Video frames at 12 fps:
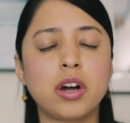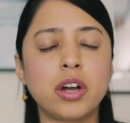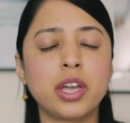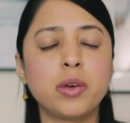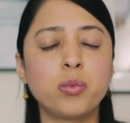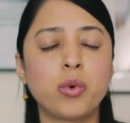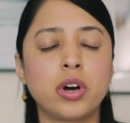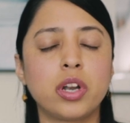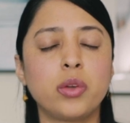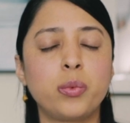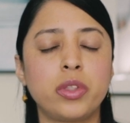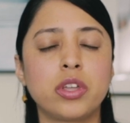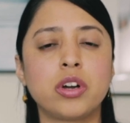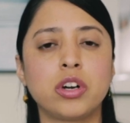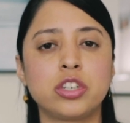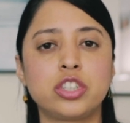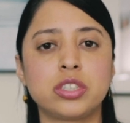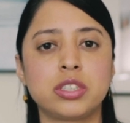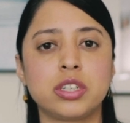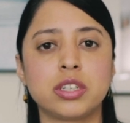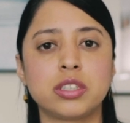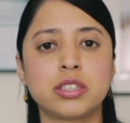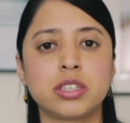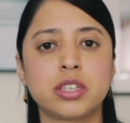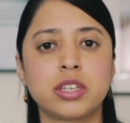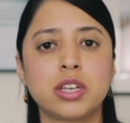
I am one with consciousness.